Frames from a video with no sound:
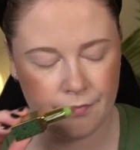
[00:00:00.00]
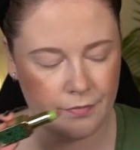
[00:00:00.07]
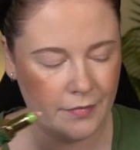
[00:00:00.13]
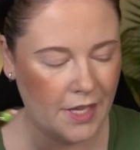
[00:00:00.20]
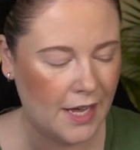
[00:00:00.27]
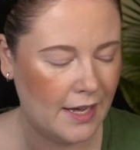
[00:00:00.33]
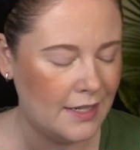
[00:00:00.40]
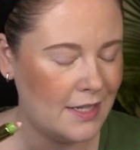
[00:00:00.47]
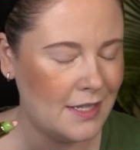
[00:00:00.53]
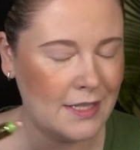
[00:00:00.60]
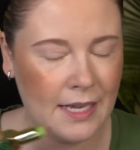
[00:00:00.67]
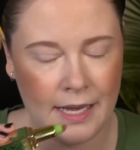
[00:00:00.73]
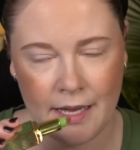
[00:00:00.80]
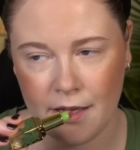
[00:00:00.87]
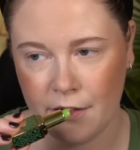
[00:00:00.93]
yeah, it does
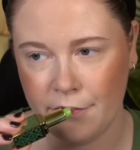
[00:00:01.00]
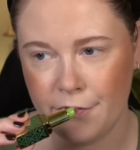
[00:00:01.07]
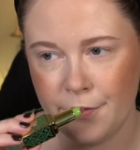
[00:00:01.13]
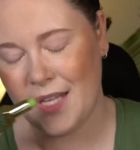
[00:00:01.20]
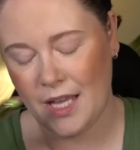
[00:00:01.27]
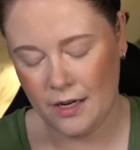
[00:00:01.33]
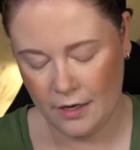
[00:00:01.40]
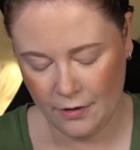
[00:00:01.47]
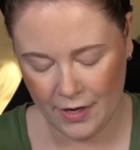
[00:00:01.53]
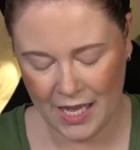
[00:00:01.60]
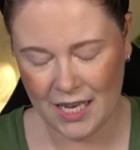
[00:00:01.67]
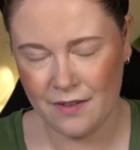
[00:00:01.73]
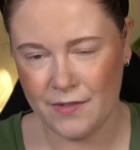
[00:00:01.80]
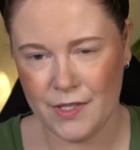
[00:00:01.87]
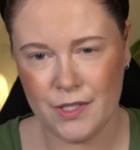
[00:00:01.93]
have, I don't know,
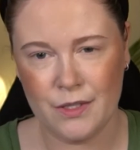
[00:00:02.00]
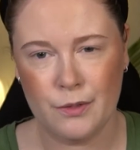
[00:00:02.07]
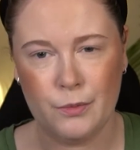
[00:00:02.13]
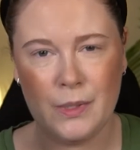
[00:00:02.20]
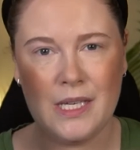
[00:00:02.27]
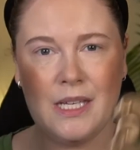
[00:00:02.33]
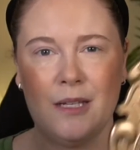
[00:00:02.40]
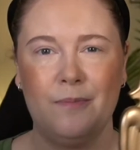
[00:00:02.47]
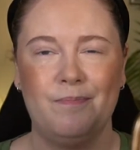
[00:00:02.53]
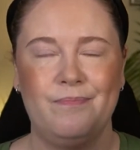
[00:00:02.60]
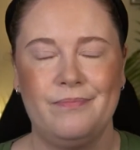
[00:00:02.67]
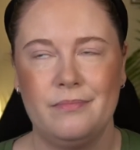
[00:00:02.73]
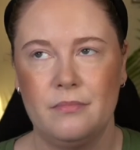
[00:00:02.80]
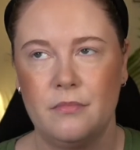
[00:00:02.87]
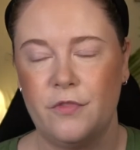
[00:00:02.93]
kind of a sweet
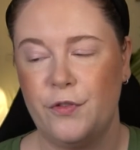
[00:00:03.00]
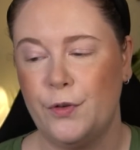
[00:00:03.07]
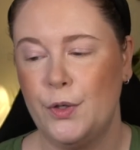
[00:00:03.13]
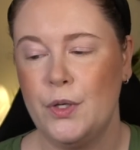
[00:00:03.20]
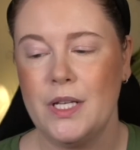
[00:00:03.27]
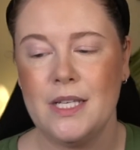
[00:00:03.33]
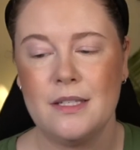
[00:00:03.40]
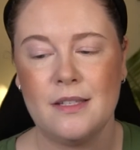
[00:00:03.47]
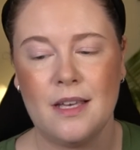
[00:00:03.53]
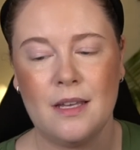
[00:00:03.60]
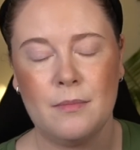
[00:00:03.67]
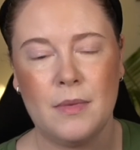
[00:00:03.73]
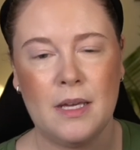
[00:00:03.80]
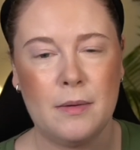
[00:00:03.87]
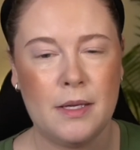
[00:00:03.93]
fruity
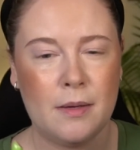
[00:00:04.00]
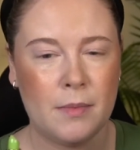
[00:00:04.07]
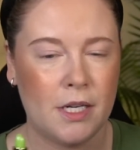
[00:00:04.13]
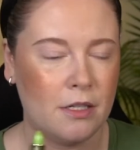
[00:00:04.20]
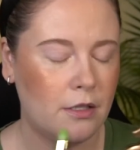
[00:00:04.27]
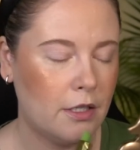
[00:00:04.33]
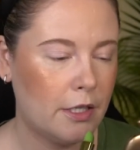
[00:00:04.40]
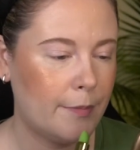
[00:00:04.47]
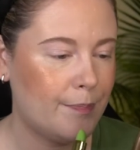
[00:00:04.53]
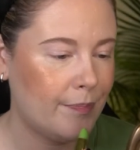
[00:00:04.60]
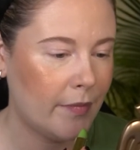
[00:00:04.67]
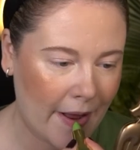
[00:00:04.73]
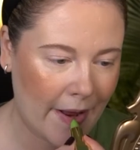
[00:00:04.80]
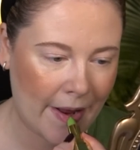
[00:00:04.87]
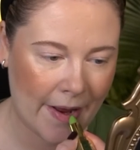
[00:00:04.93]
scent maybe, I'm not sure.
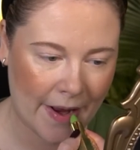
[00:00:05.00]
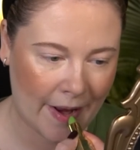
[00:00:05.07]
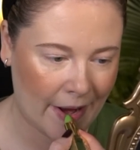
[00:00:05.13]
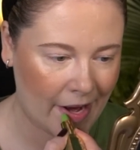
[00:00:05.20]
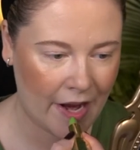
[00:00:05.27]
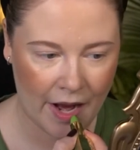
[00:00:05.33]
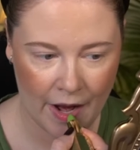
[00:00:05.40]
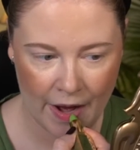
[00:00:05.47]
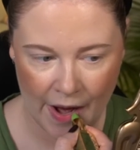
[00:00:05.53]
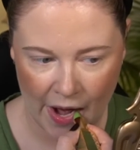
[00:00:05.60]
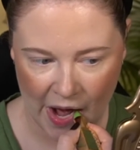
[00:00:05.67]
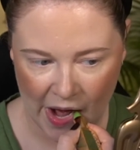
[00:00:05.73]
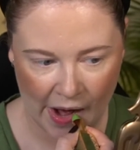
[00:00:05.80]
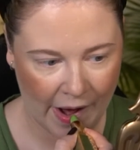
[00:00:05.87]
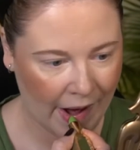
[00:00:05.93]
Channel your
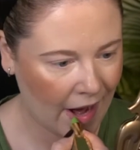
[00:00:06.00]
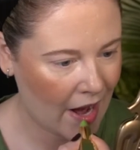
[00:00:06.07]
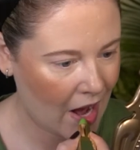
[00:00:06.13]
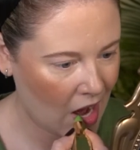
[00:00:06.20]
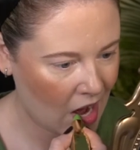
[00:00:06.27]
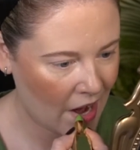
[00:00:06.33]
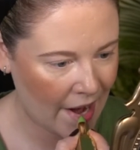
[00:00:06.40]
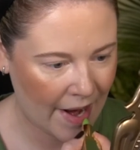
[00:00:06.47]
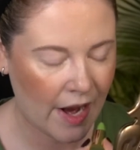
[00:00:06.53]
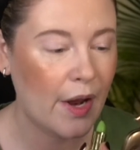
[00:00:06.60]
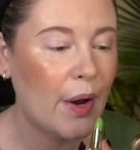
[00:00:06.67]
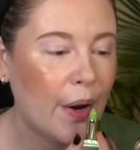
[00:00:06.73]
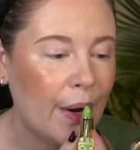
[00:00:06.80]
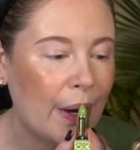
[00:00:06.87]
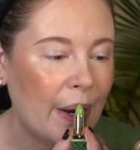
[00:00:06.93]
inner Princess Fiona
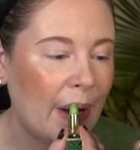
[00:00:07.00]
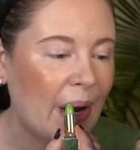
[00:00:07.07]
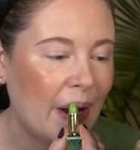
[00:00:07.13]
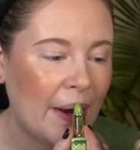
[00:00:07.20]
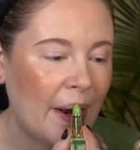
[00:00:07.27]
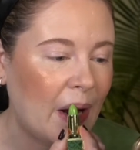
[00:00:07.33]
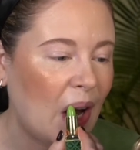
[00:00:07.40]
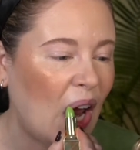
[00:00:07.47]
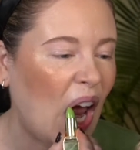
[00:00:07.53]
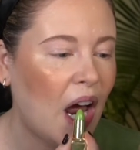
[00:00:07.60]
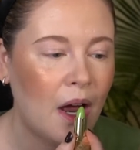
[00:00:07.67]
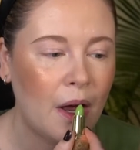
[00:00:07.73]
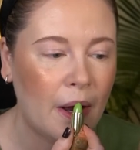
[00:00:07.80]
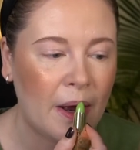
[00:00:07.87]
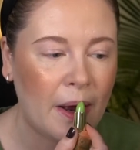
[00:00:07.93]
with this
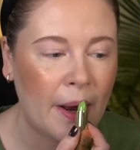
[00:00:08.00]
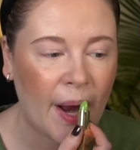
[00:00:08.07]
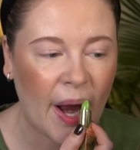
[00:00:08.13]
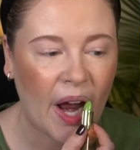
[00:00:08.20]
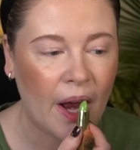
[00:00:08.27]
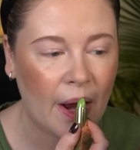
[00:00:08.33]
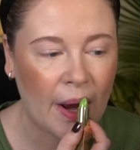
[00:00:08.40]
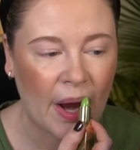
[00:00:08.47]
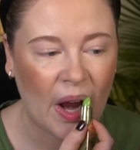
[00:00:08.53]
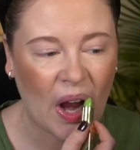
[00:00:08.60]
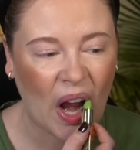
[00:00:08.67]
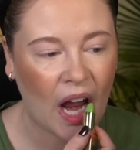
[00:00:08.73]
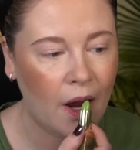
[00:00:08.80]
transformation lip balm.